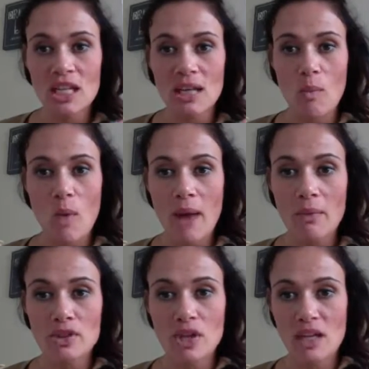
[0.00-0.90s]
and why
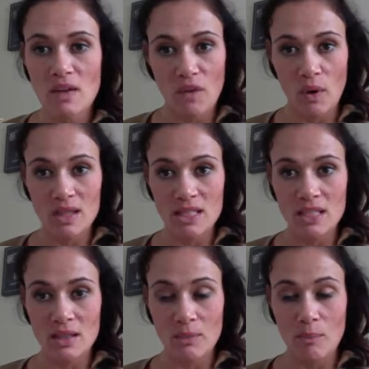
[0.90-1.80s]
we're trying to focus
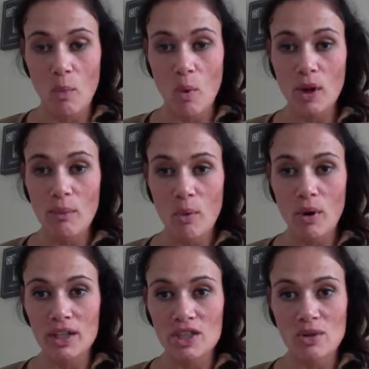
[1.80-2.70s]
in more and
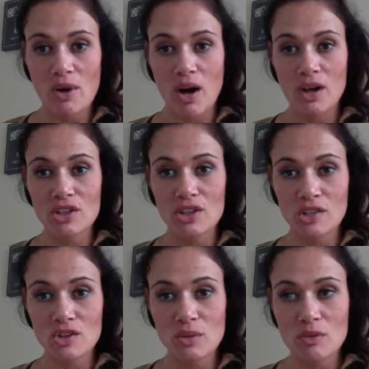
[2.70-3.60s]
more into our
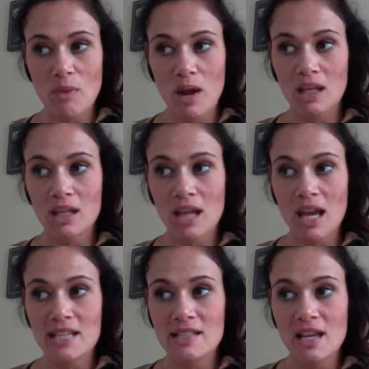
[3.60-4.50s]
challenge groups, Monica and
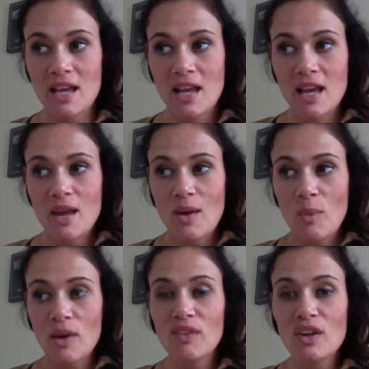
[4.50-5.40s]
I, is
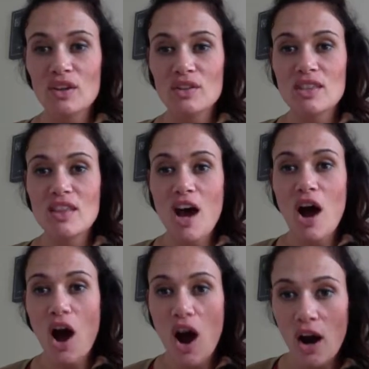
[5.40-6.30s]
we've learned the
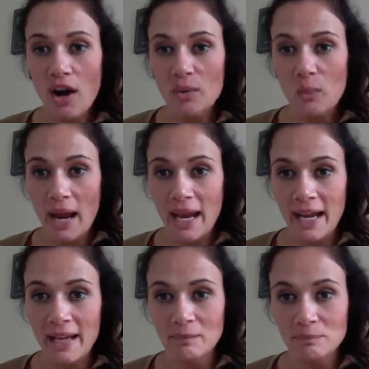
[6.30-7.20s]
hard
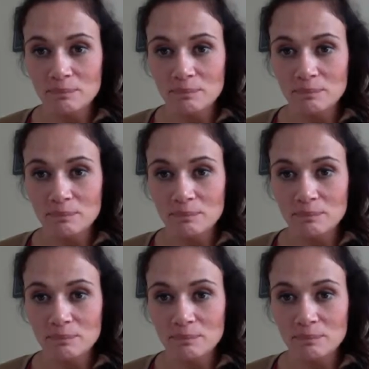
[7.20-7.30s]
way